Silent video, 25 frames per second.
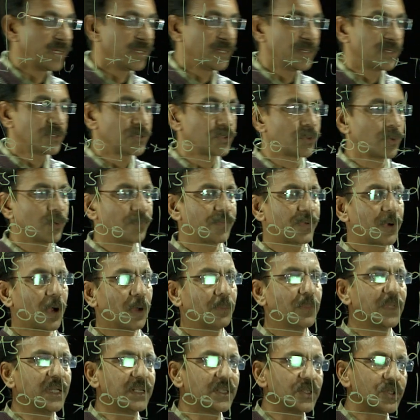So, from
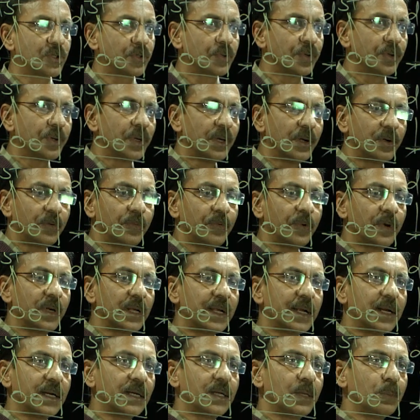this we will
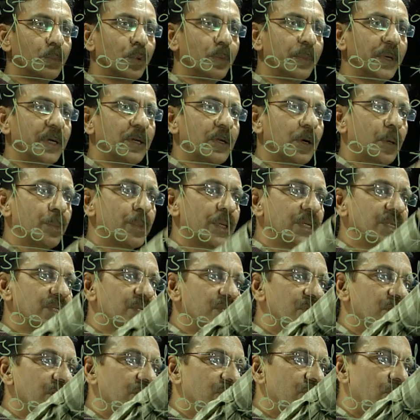get the moment of
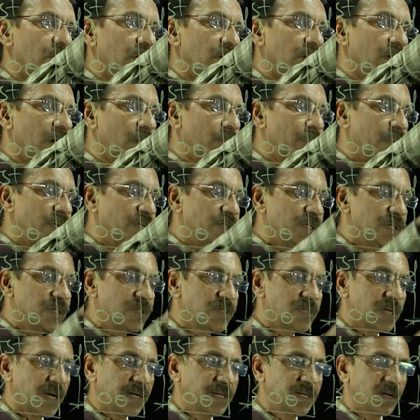resistance on compression
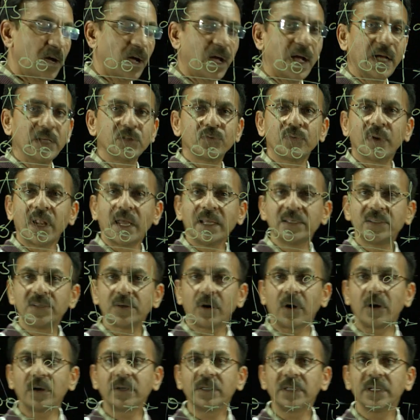side as well as
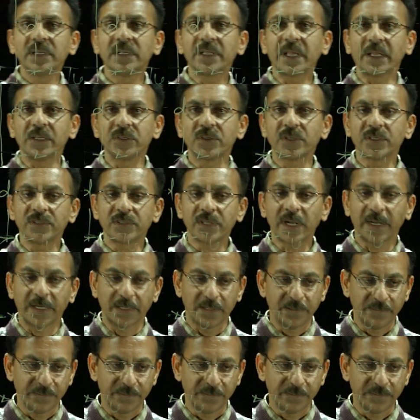on tension side.